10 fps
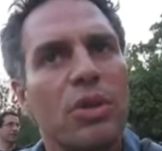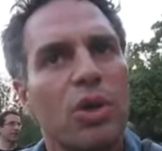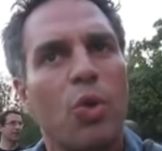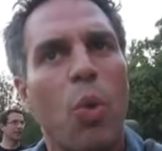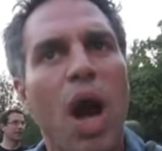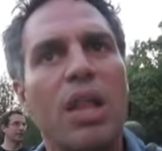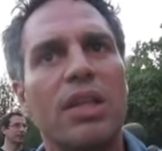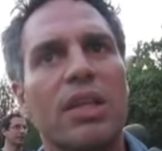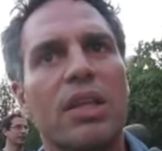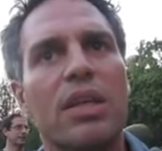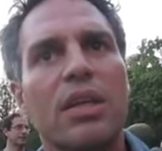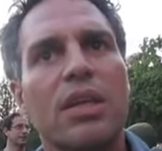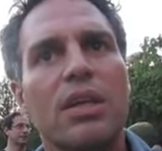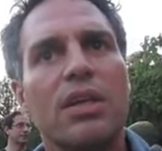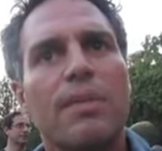equality.
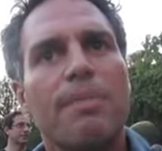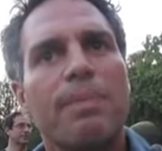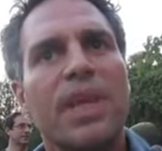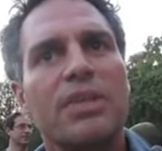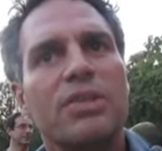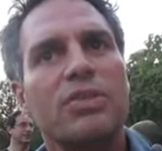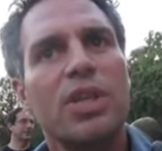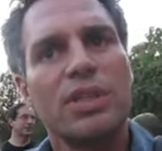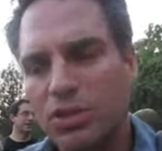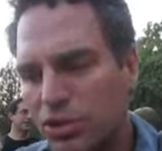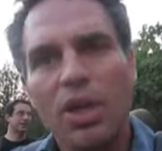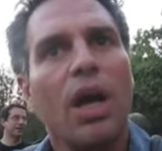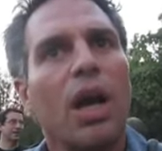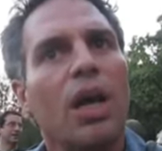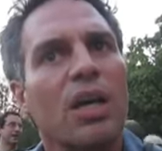That there's
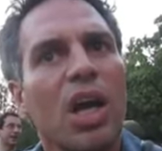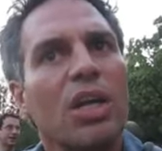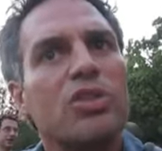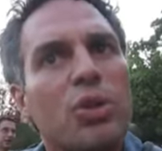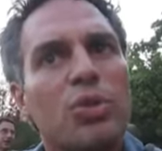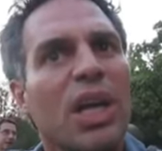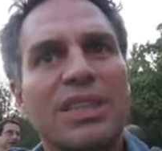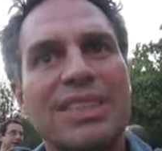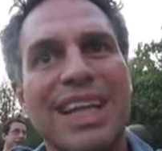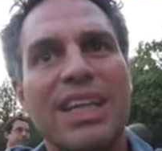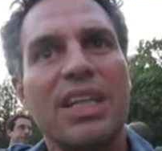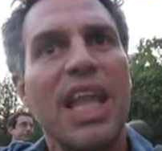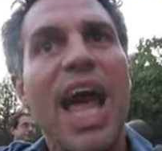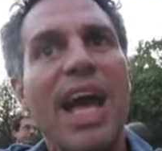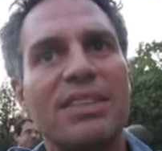a
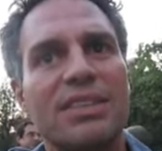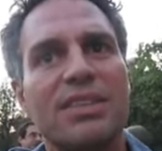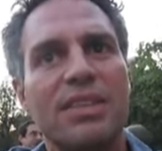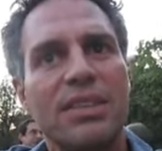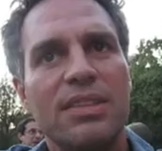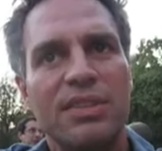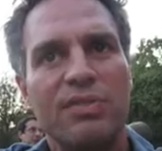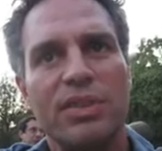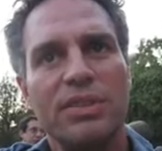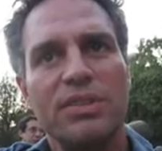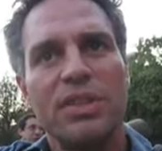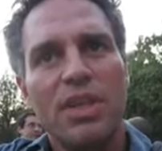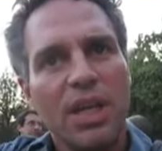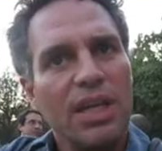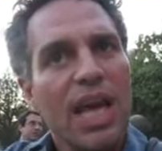class difference,
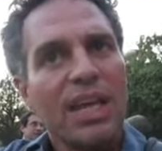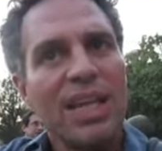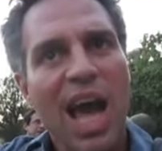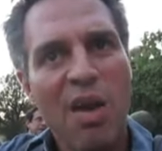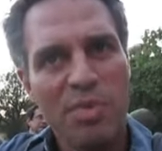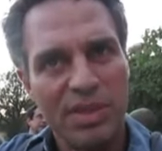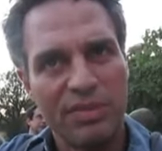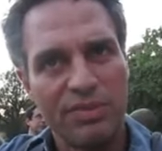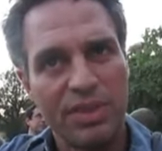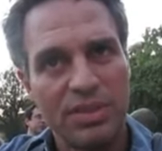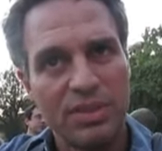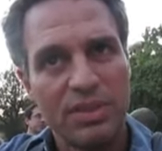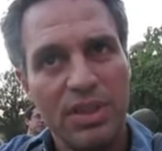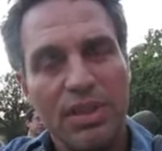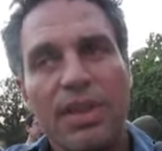an economic
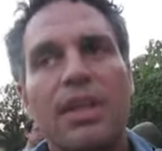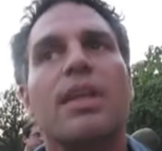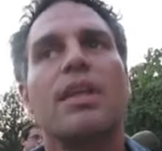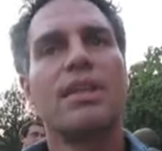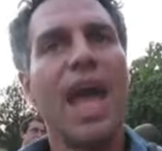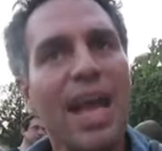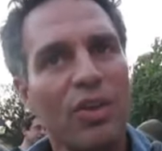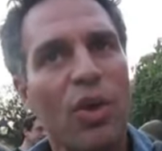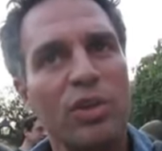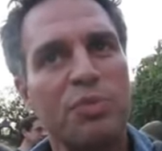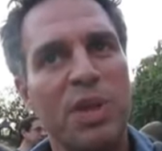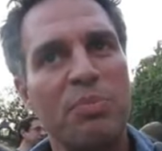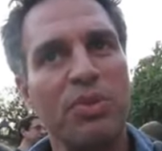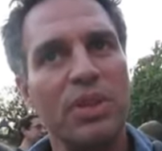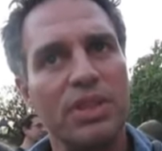difference, that calls
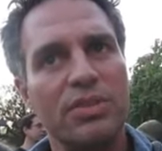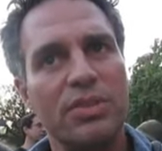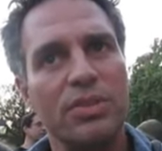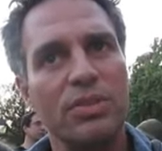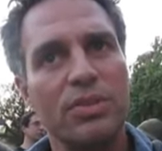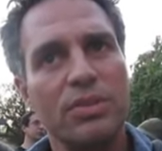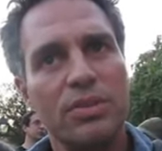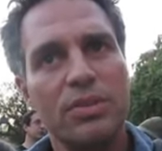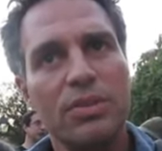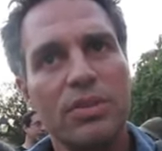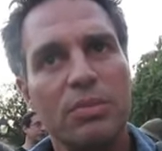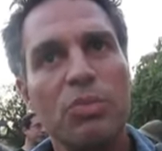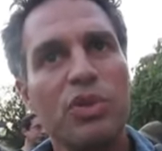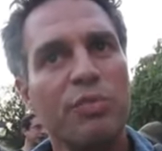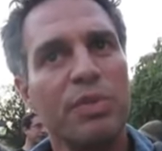people into
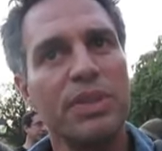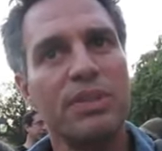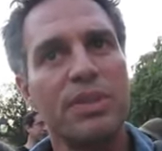movement.